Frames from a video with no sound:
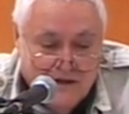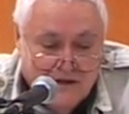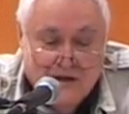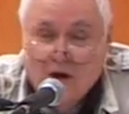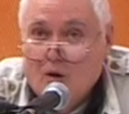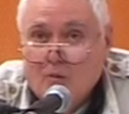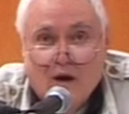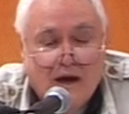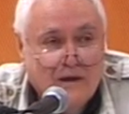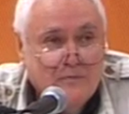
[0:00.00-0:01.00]
No
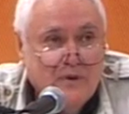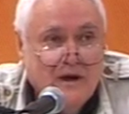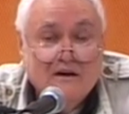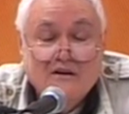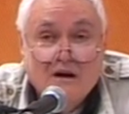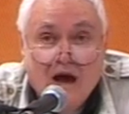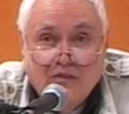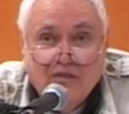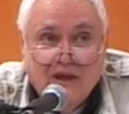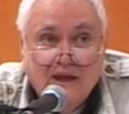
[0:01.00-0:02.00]
amount of prayer,
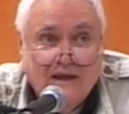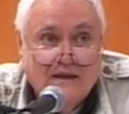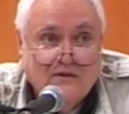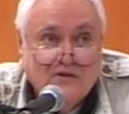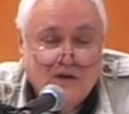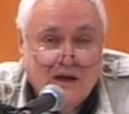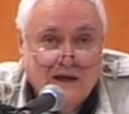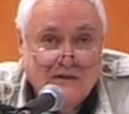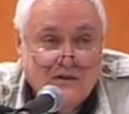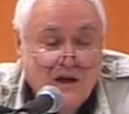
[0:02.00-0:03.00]
nothing can
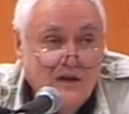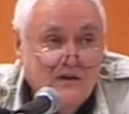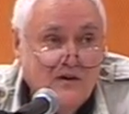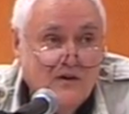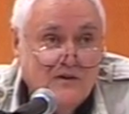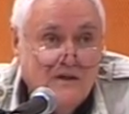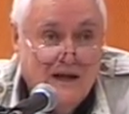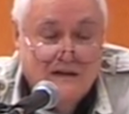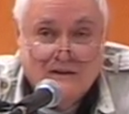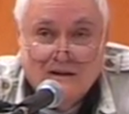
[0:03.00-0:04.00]
change your
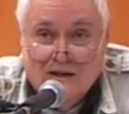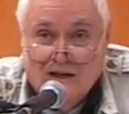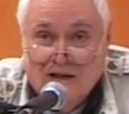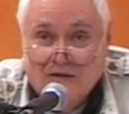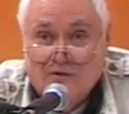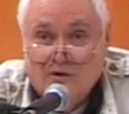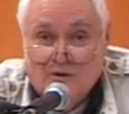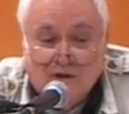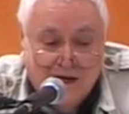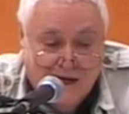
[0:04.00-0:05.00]
destiny if you're
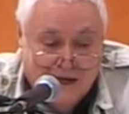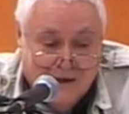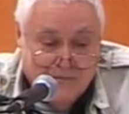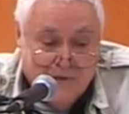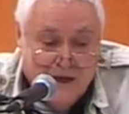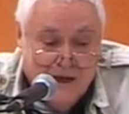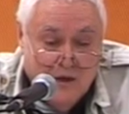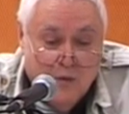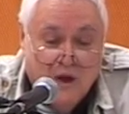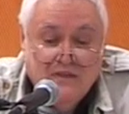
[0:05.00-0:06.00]
damned.
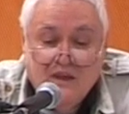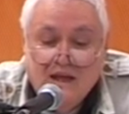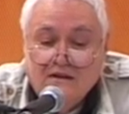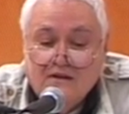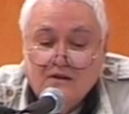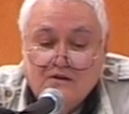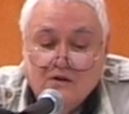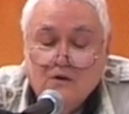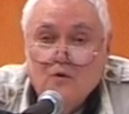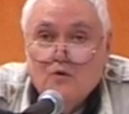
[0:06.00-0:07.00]
What then to
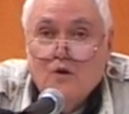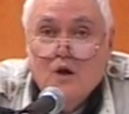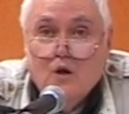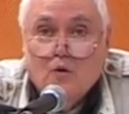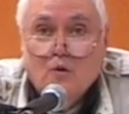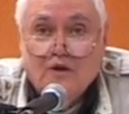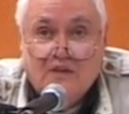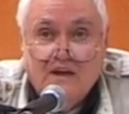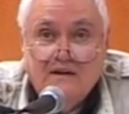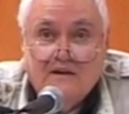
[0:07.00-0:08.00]
do with
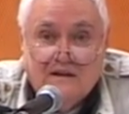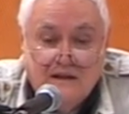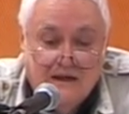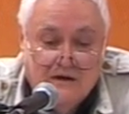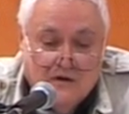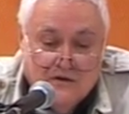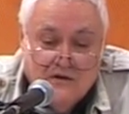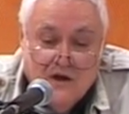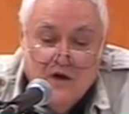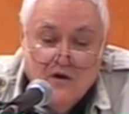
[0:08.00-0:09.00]
these sinners
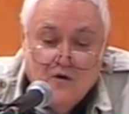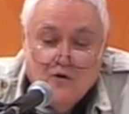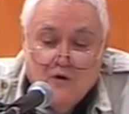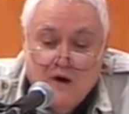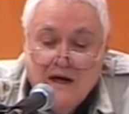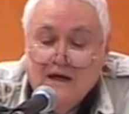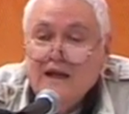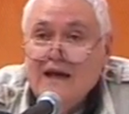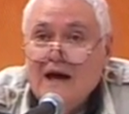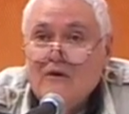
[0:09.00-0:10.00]
who
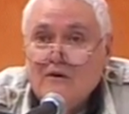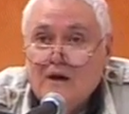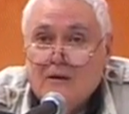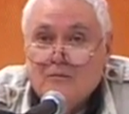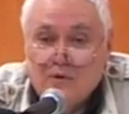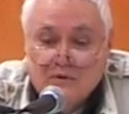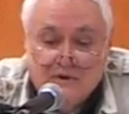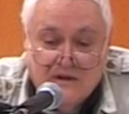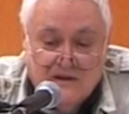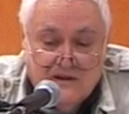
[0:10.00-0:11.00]
greatly outnumbered
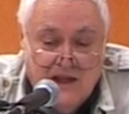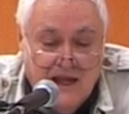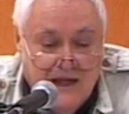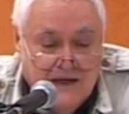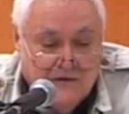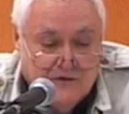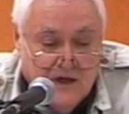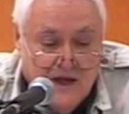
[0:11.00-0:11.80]
the saved?